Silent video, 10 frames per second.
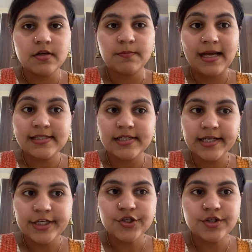
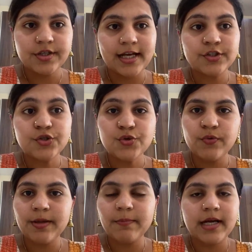mastication and
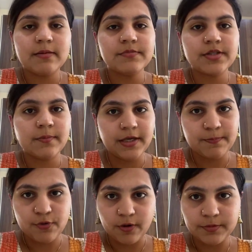chewing becomes a
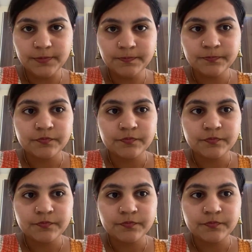big problem.